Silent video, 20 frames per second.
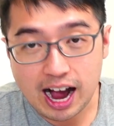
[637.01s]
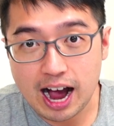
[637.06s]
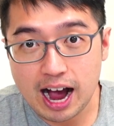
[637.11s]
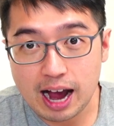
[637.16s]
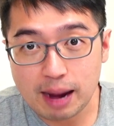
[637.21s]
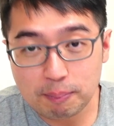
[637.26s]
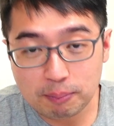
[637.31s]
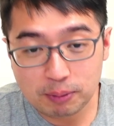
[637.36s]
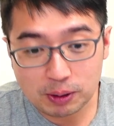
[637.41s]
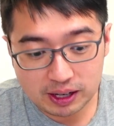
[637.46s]

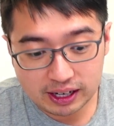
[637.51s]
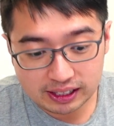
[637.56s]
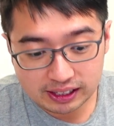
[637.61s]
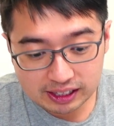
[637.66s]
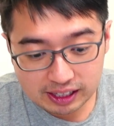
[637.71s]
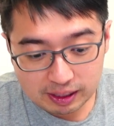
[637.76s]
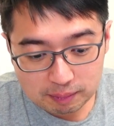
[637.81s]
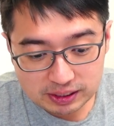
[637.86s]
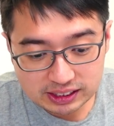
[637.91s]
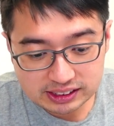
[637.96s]
I put a
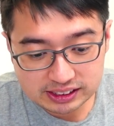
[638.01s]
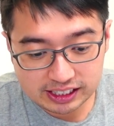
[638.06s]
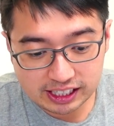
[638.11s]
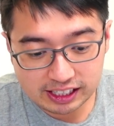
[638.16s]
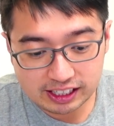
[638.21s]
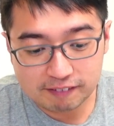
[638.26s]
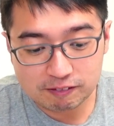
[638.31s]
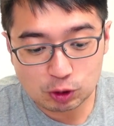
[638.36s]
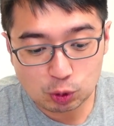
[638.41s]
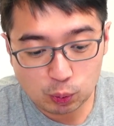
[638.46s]
limit
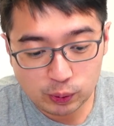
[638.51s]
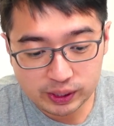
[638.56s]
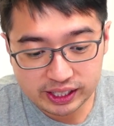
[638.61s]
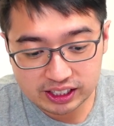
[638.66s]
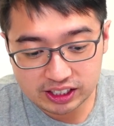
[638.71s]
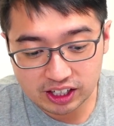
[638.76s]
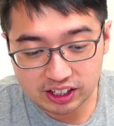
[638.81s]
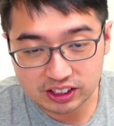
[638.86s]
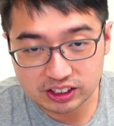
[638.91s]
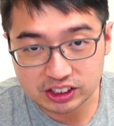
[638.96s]
sell of
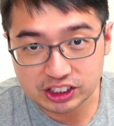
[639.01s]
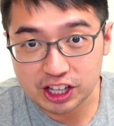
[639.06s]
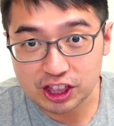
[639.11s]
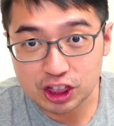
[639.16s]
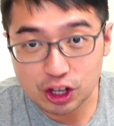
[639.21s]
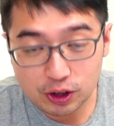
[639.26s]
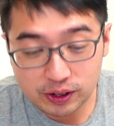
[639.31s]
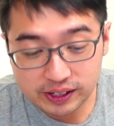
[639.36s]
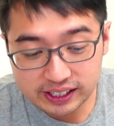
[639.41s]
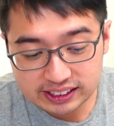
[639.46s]

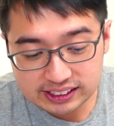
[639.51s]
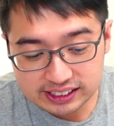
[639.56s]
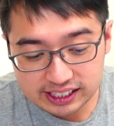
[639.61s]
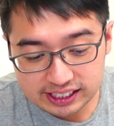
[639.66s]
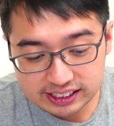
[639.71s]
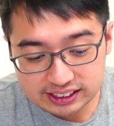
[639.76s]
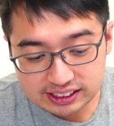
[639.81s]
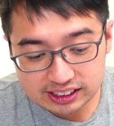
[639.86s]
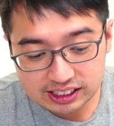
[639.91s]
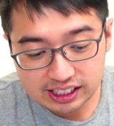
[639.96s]

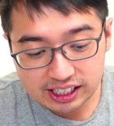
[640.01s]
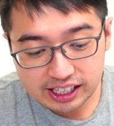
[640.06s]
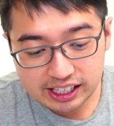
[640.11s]
$20.30.